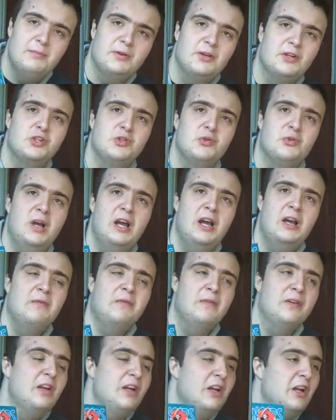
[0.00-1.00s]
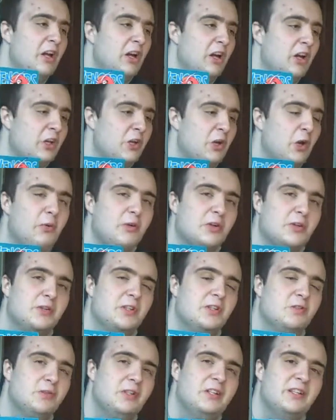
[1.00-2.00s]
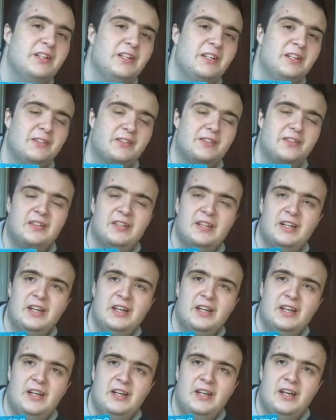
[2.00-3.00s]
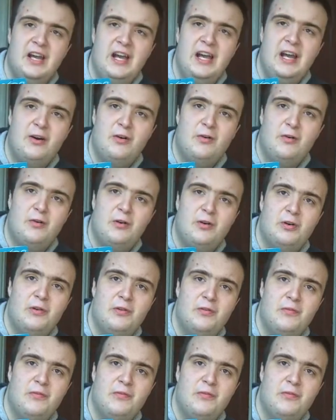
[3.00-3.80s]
because you notice when you read these how